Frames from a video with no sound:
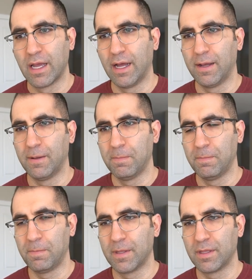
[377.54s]

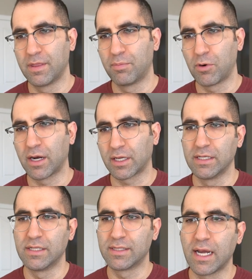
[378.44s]
the product
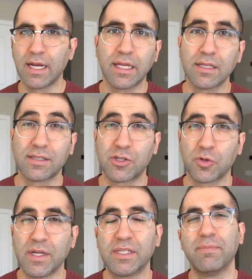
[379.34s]
and designing it in such a
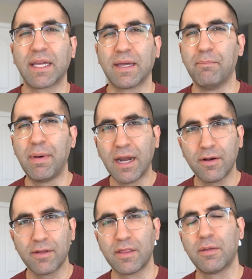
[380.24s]
way to make it
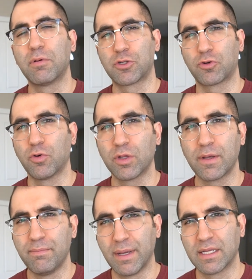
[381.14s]
better than the
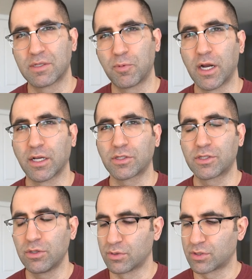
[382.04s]
petroleum-based products
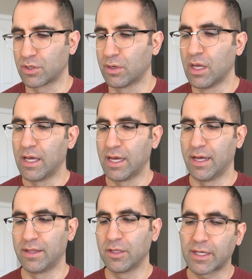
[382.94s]
too. So
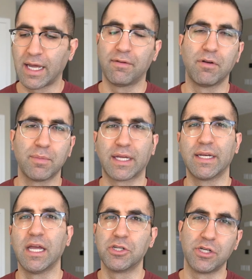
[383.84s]
they look at it from like an
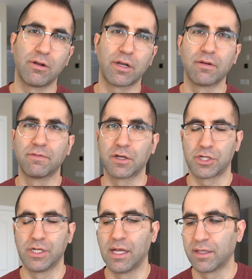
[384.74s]
engineering and
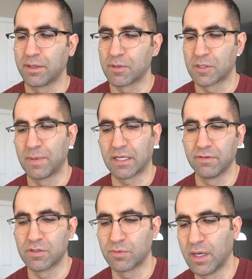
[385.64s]
functionality
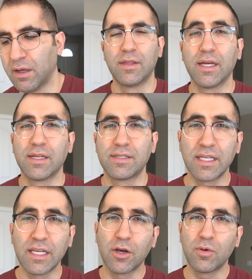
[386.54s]
perspective as well. The
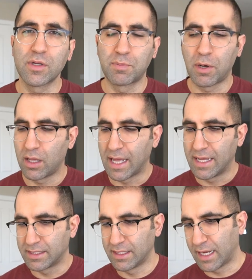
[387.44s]
CEO is Paul
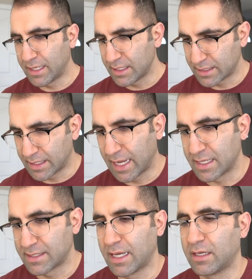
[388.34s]
Antonitis. He
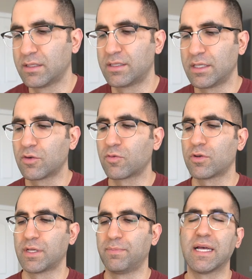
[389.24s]
has held senior
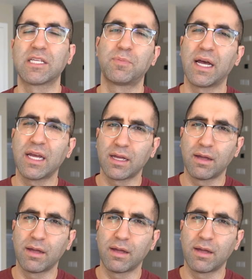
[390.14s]
roles at Best Buy?